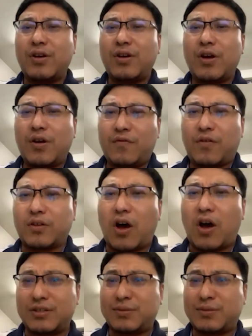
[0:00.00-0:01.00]
cancer
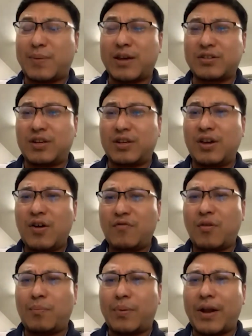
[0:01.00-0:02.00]
patients, especially
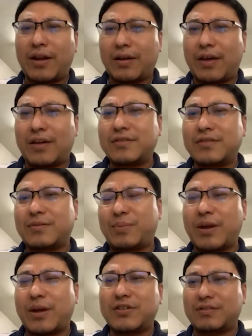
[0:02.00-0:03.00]
the blood cancer
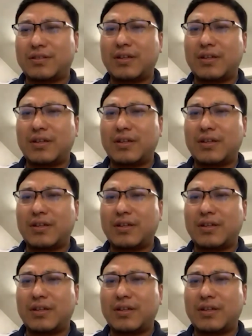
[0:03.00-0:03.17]
patients.